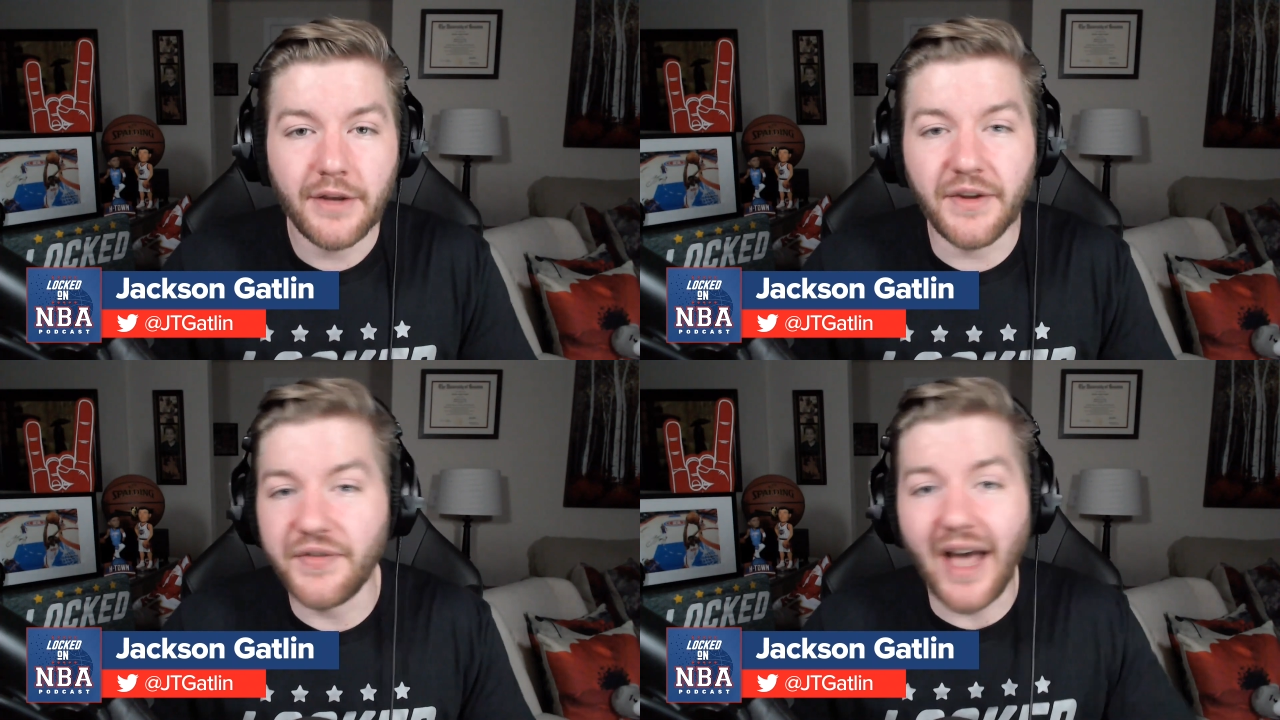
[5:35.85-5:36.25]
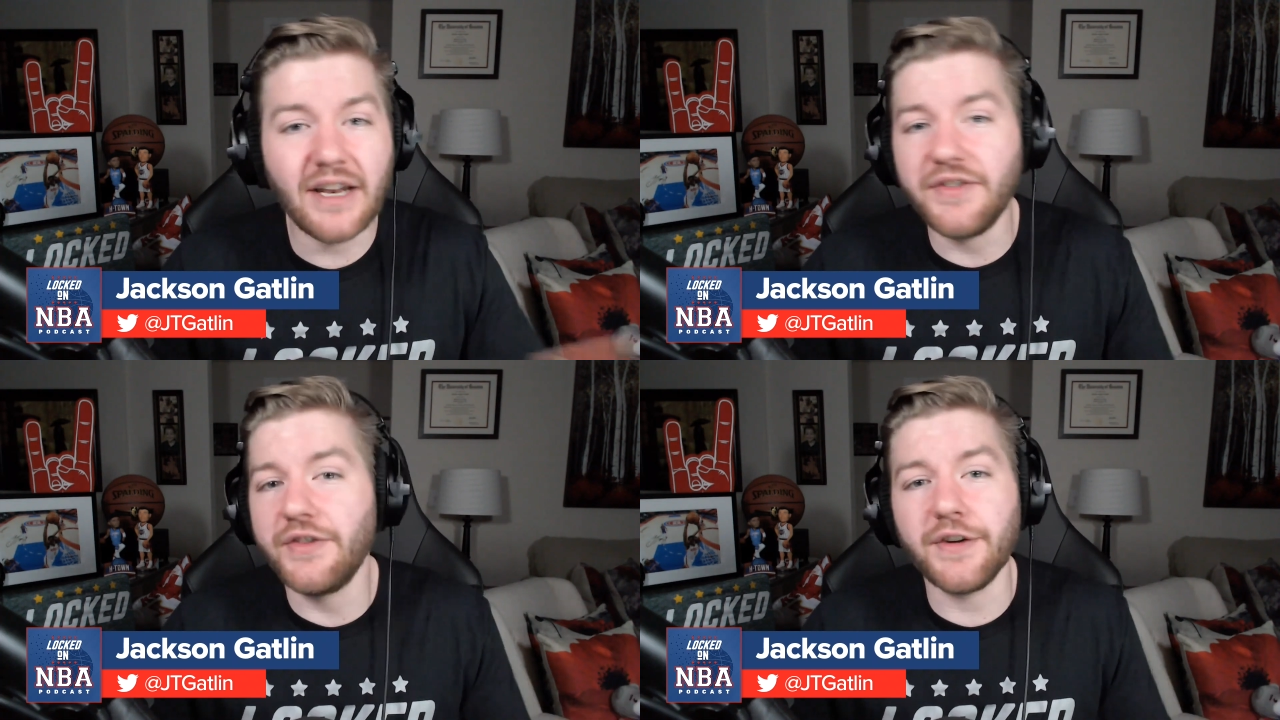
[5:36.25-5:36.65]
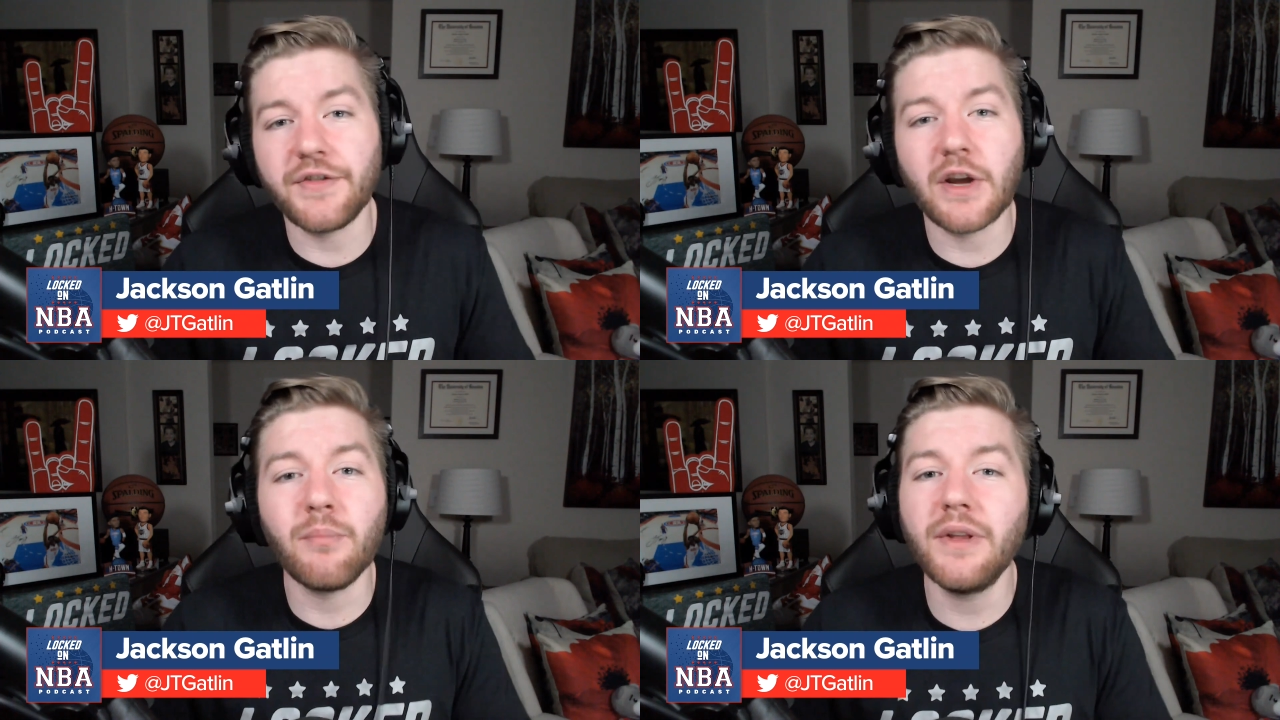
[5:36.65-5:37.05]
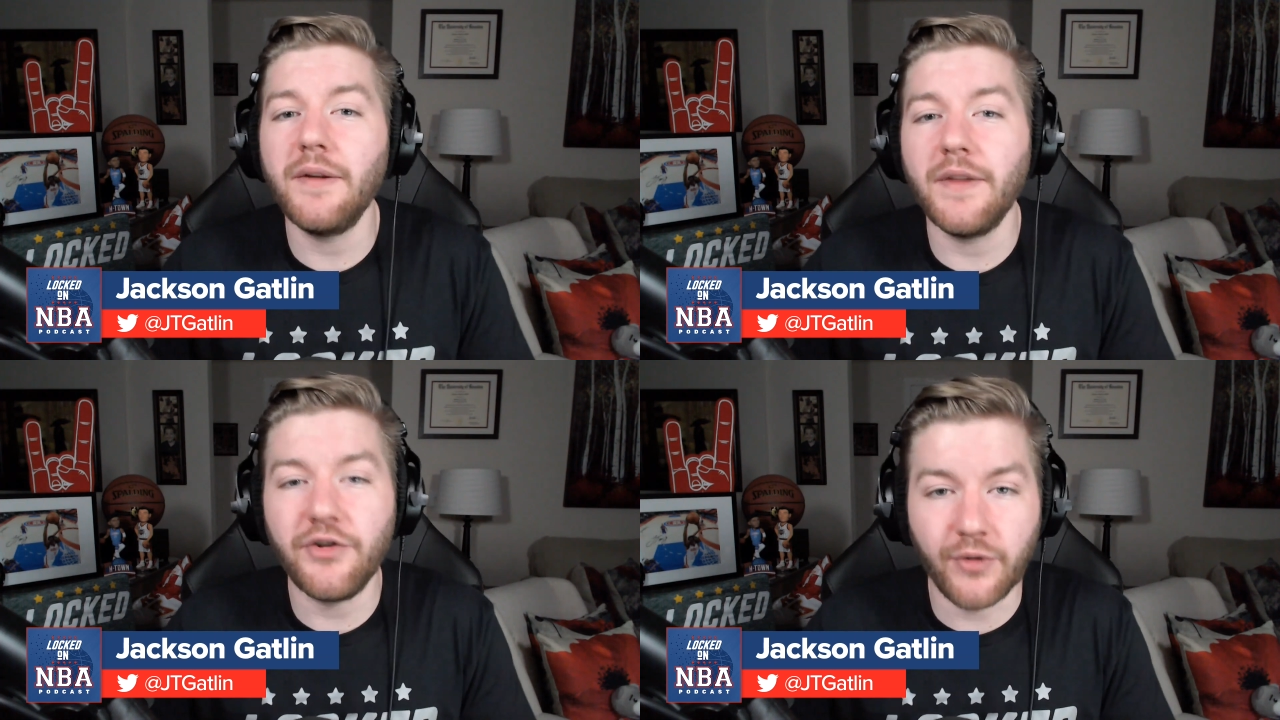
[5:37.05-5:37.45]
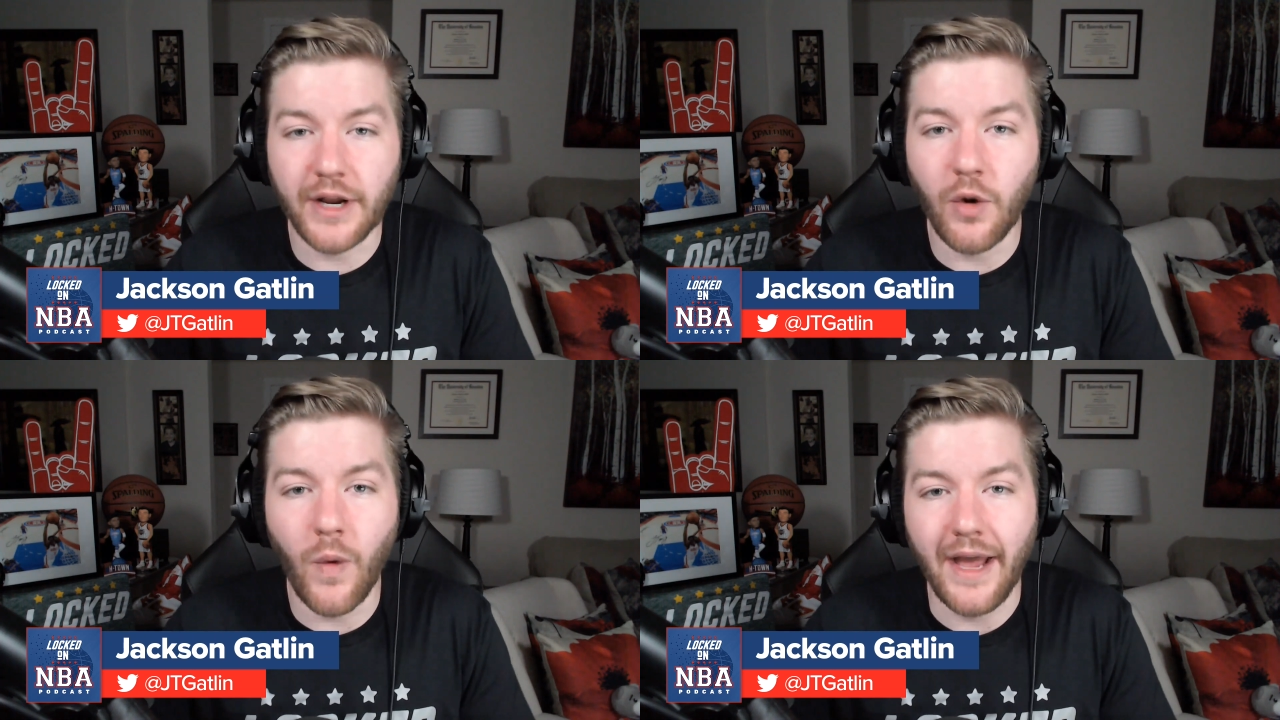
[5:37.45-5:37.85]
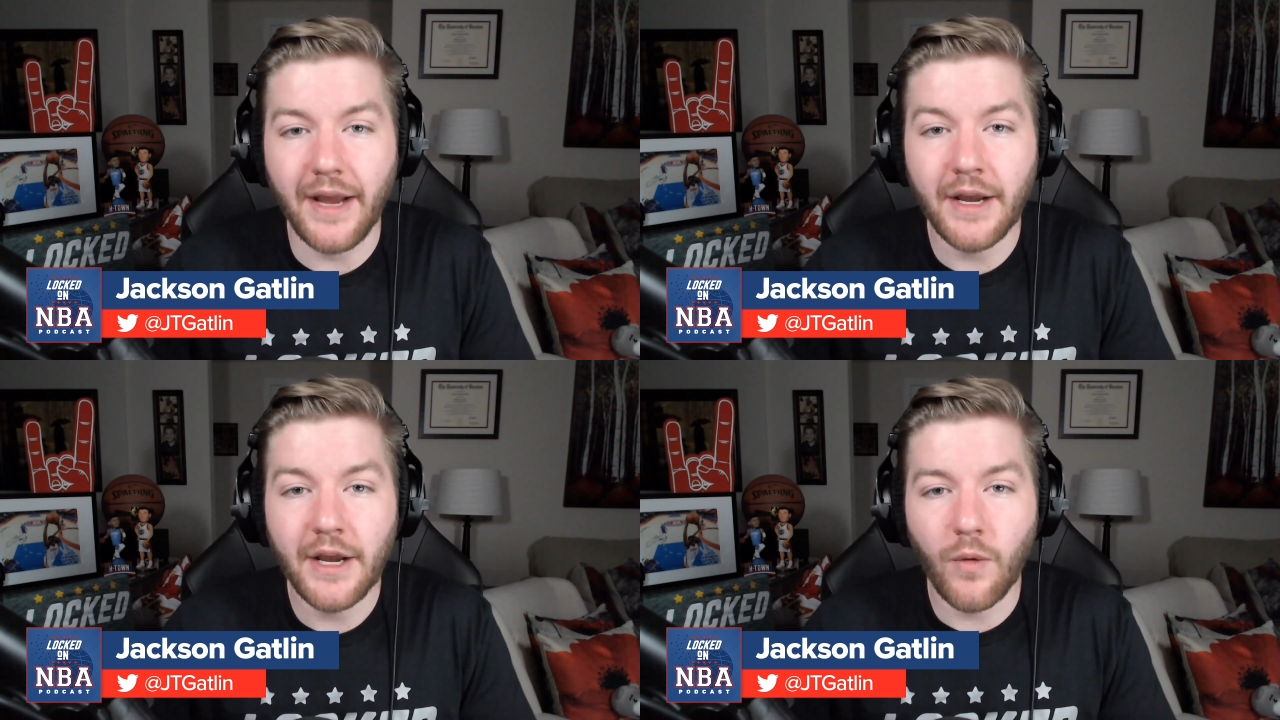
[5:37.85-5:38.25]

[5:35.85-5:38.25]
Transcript: decided to just completely shrink away.